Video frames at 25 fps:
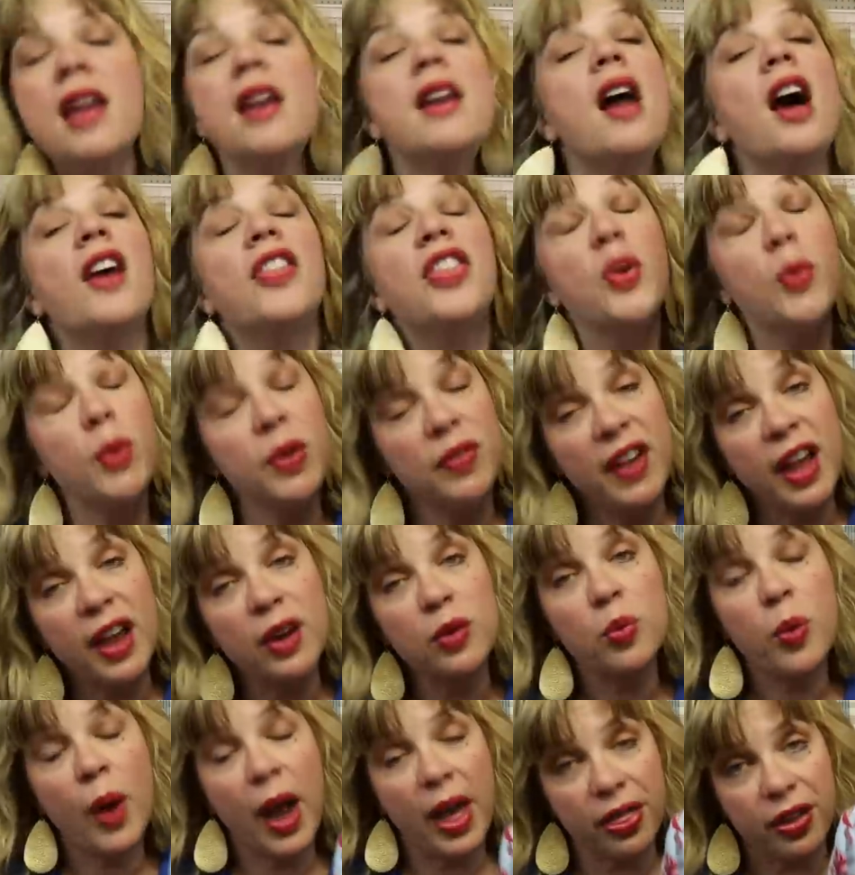Not that we've
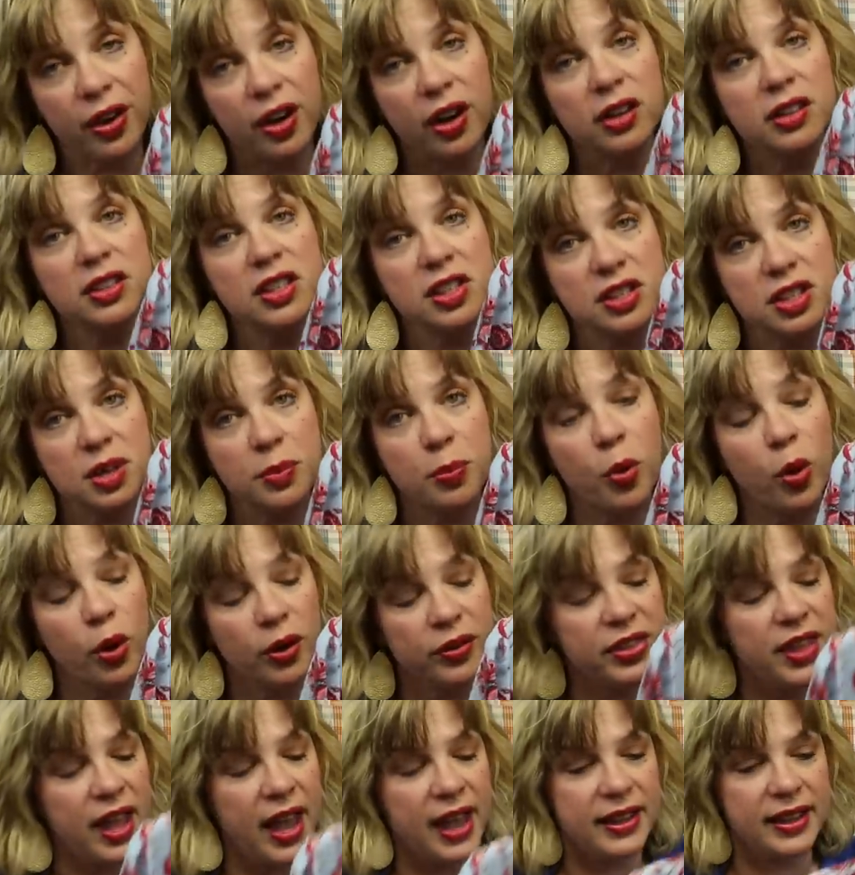had weather to
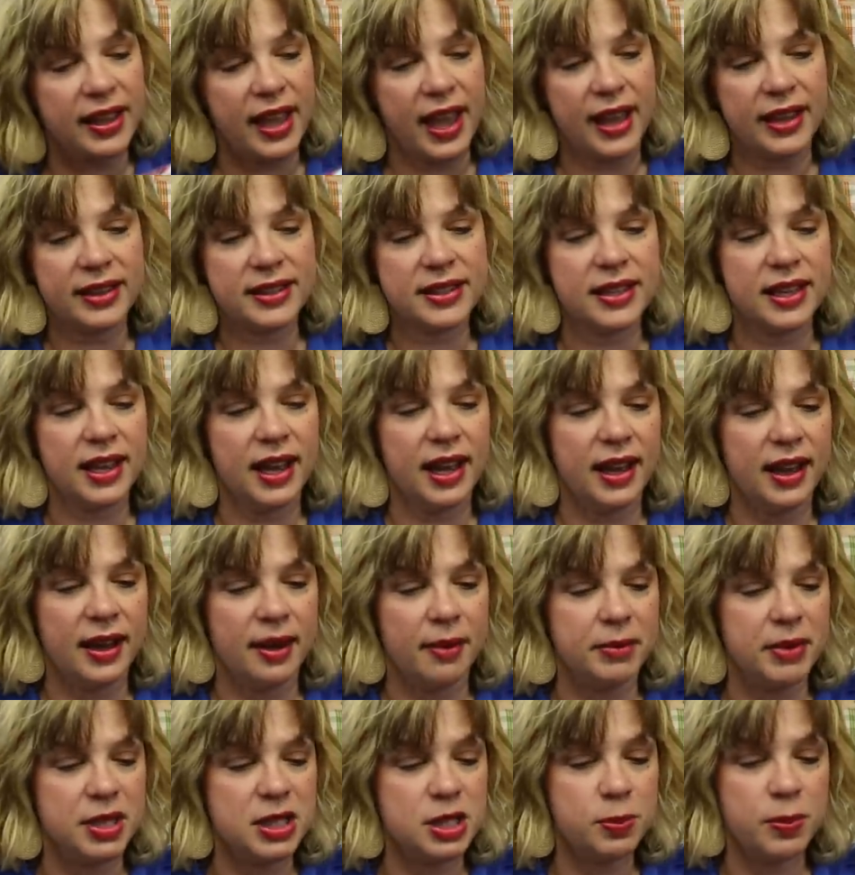support that yet.
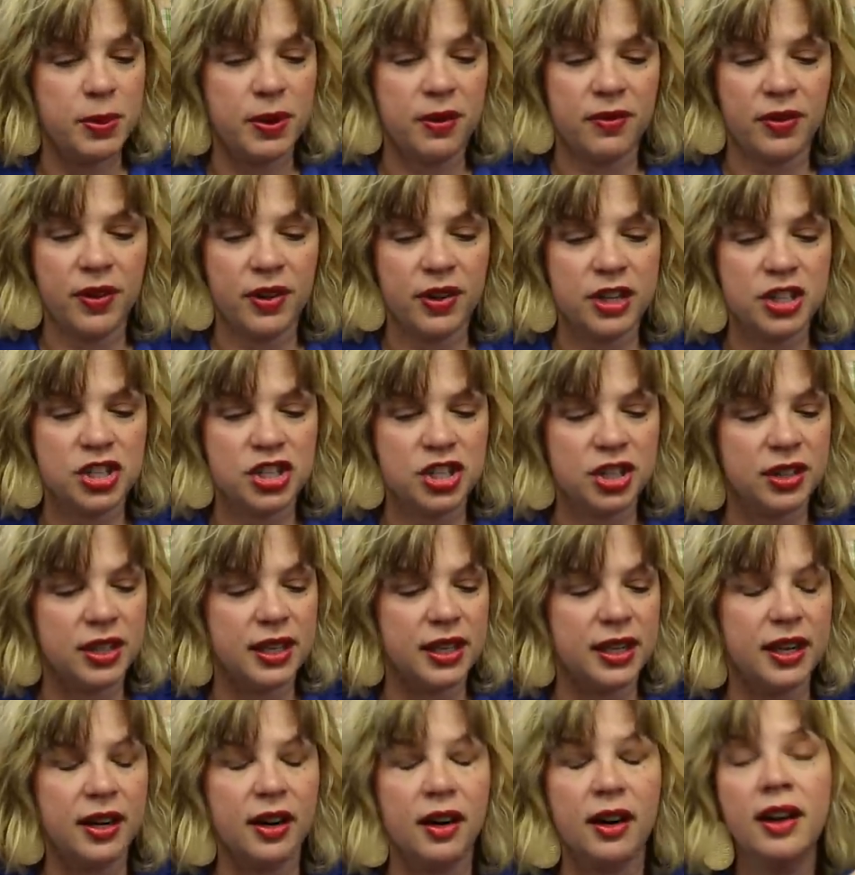Um, it's been very
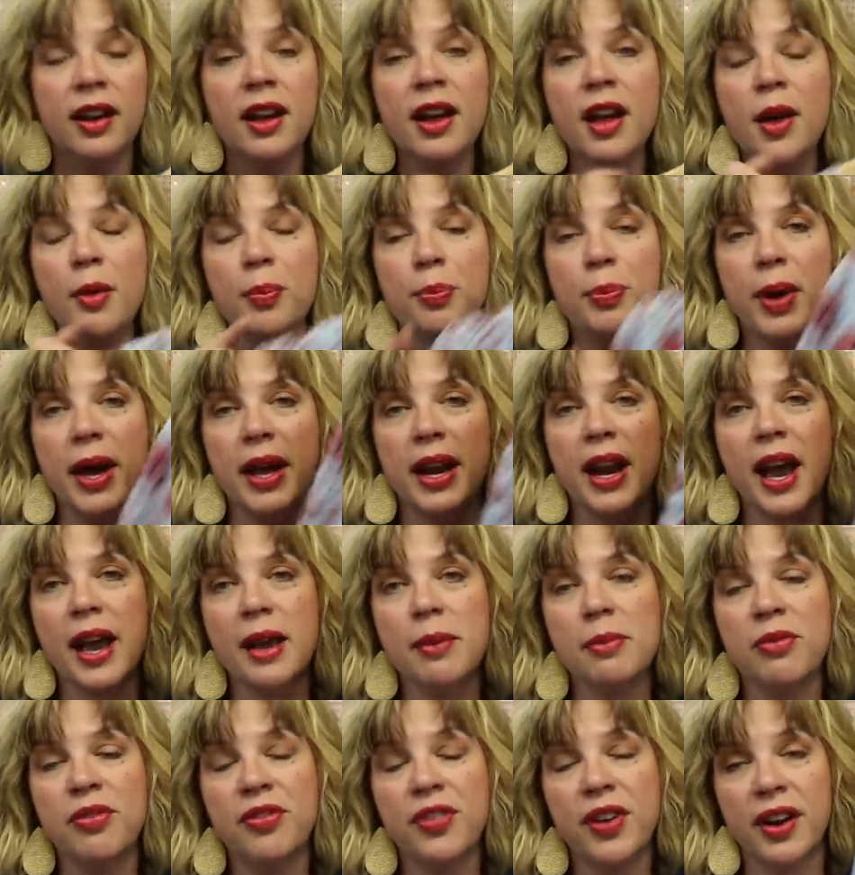chilly here, but
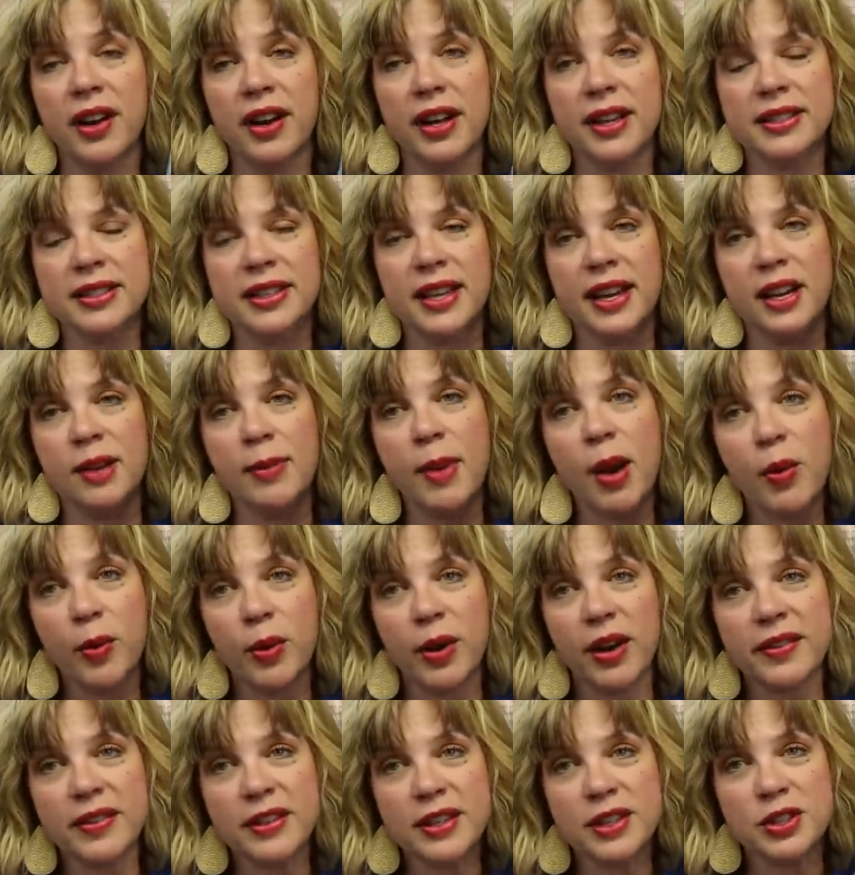I'm very excited about
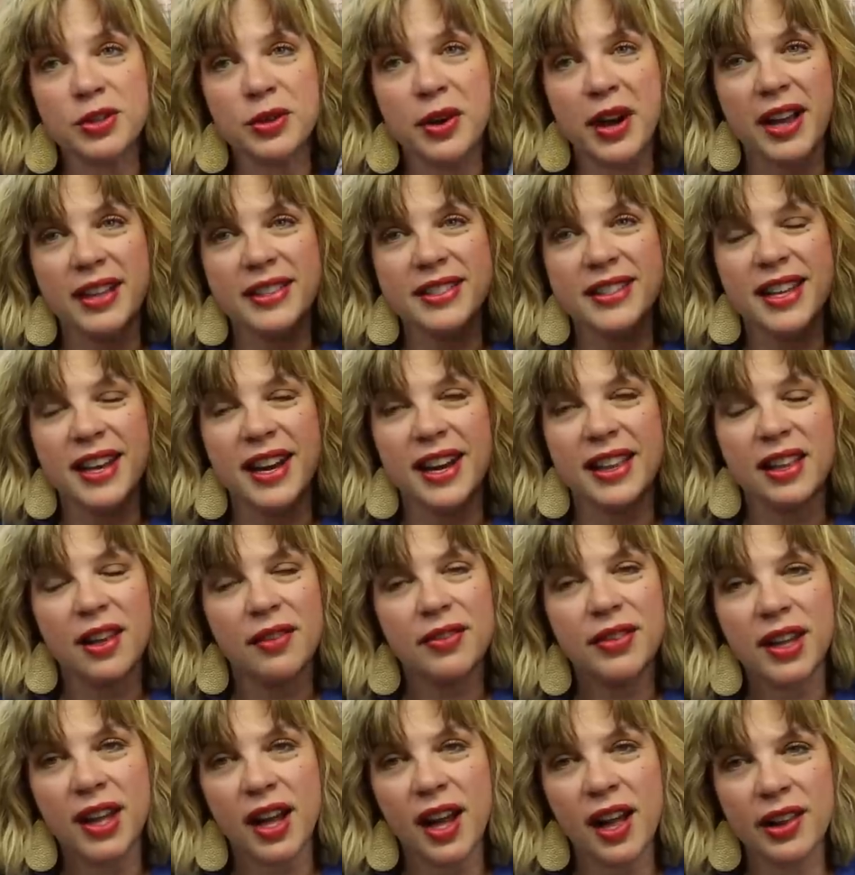wearing this dress and I
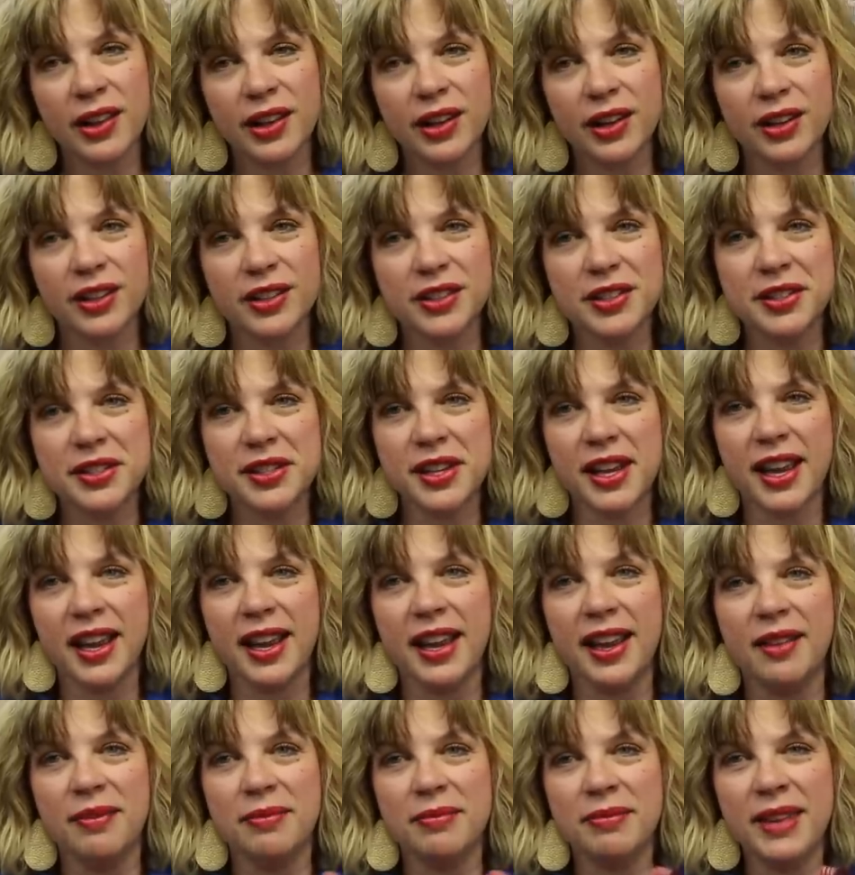love the colors
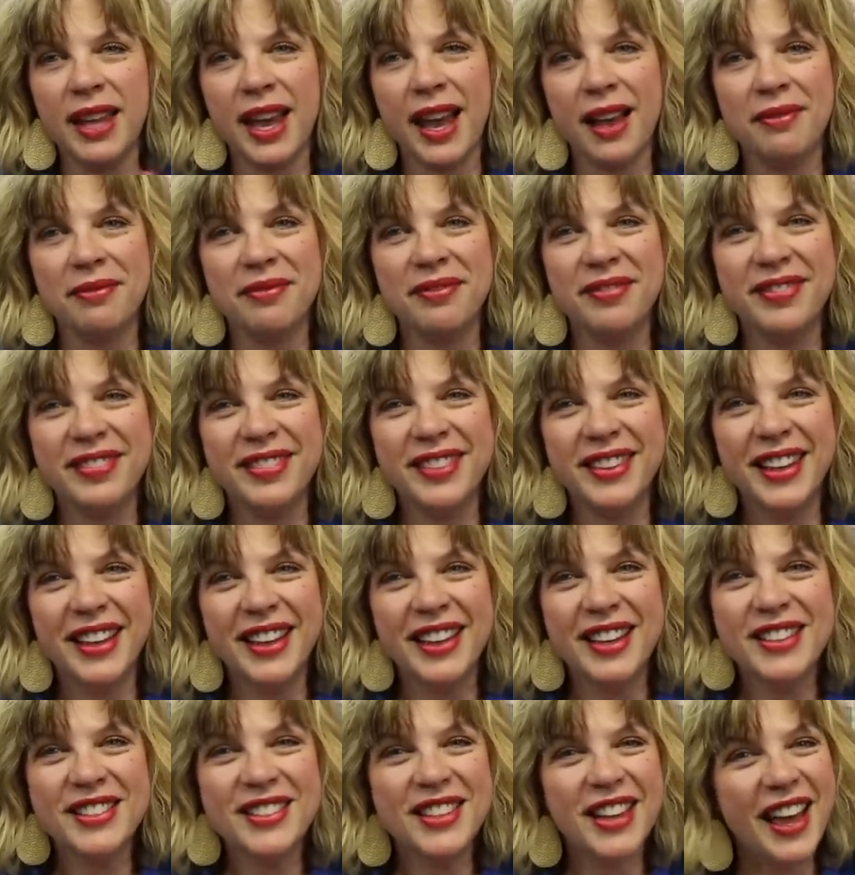and yeah.
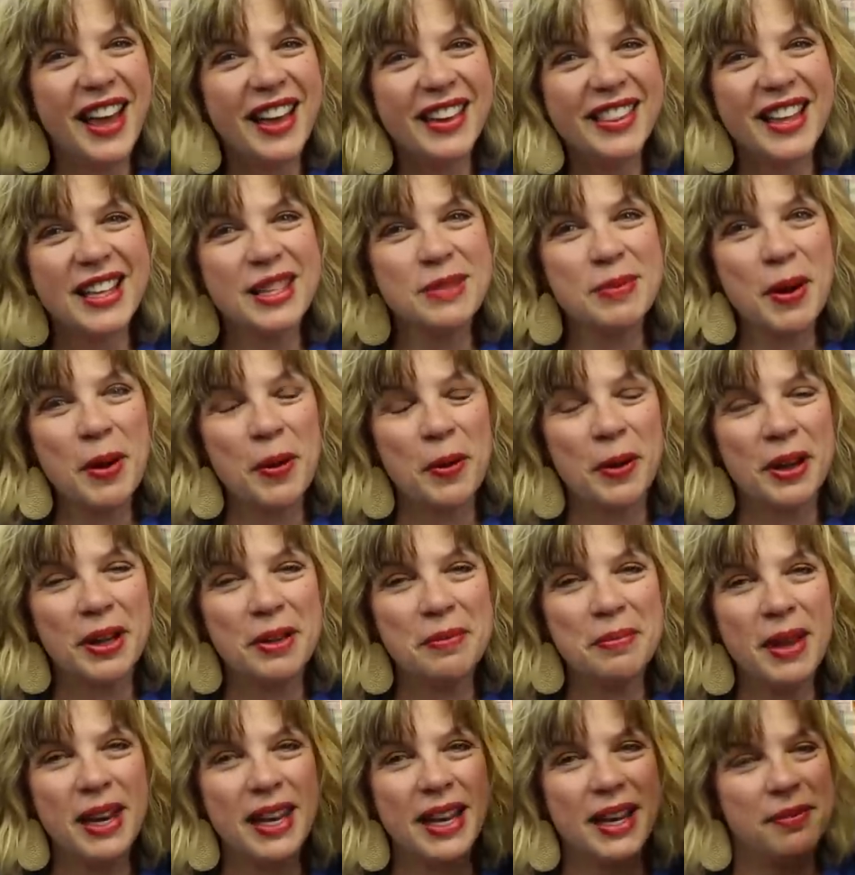So yeah, that's my
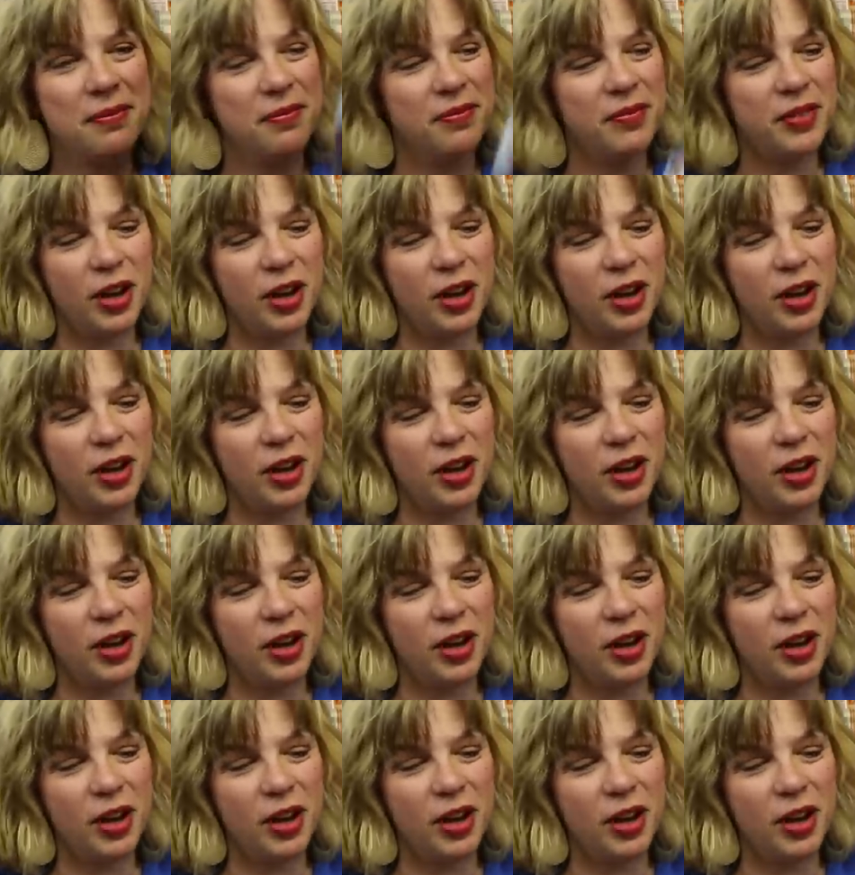Orchid Mini.